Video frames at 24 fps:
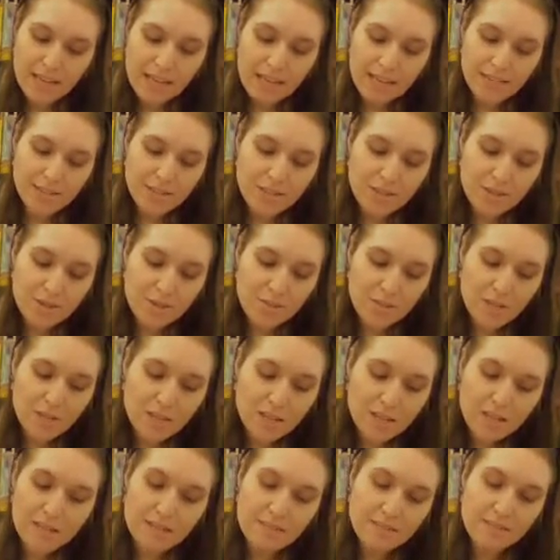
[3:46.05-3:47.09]
And so
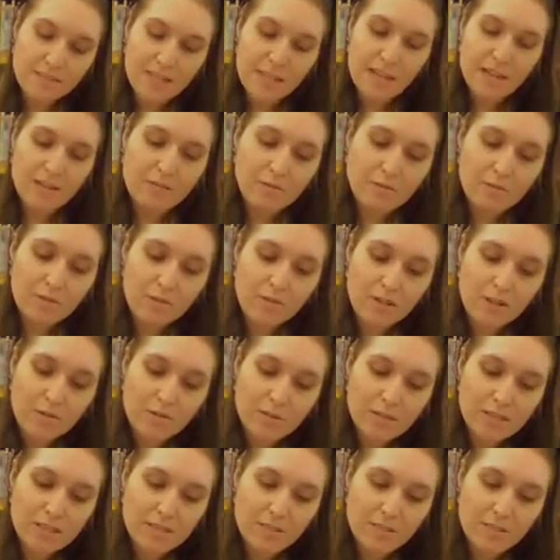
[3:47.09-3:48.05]
because of that, we're going